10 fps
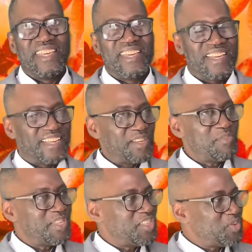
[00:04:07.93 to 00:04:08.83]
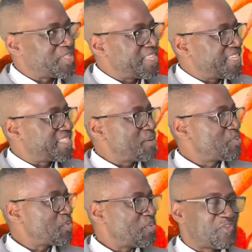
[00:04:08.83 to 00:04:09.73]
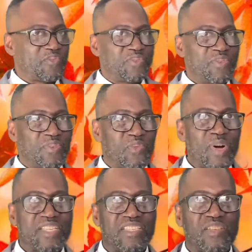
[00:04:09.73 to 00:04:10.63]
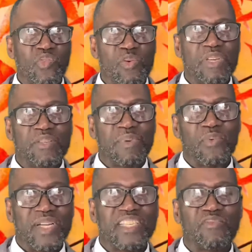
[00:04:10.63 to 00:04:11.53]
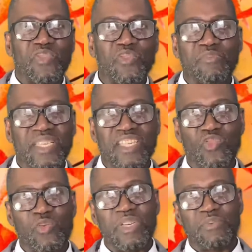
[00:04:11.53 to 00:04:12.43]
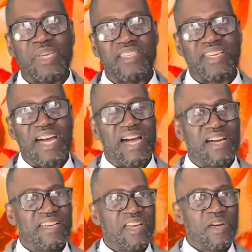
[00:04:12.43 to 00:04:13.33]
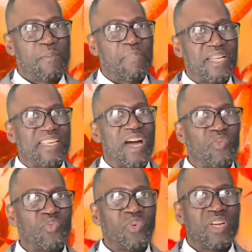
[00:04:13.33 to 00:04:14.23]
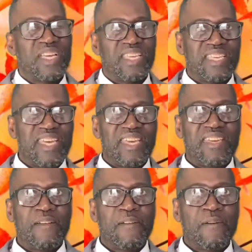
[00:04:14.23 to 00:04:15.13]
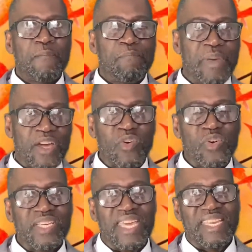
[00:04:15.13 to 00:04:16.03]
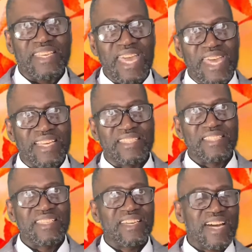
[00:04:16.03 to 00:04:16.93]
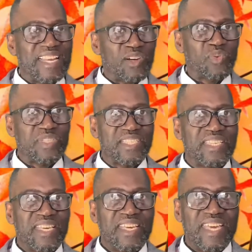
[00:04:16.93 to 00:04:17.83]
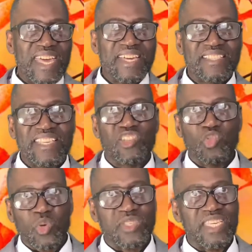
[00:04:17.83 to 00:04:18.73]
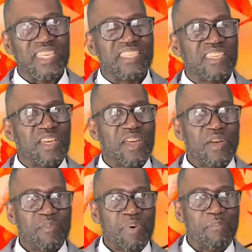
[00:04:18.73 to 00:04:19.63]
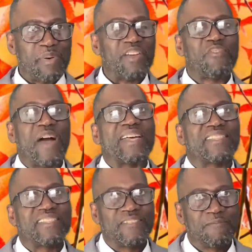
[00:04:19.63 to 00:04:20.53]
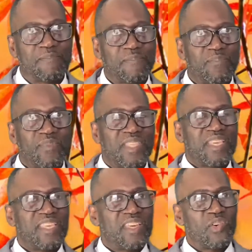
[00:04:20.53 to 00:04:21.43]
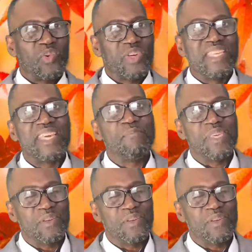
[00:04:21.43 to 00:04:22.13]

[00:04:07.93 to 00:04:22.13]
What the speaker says: Let me use an example of what involvement and commitment are. Panau ye bacon and eggs. Kana kuti eggs and sausage per breakfast or in a meal.